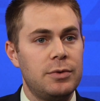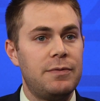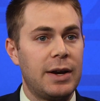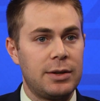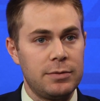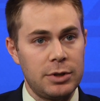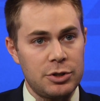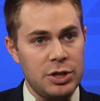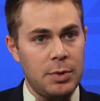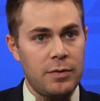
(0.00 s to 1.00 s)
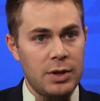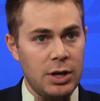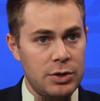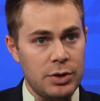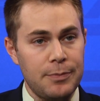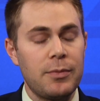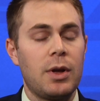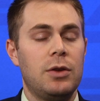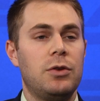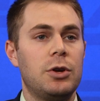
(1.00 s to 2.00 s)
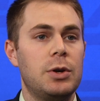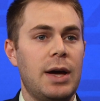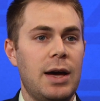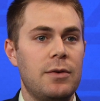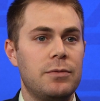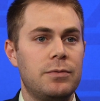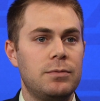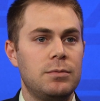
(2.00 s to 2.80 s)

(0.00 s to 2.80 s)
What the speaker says: effective leadership over the country. And so you have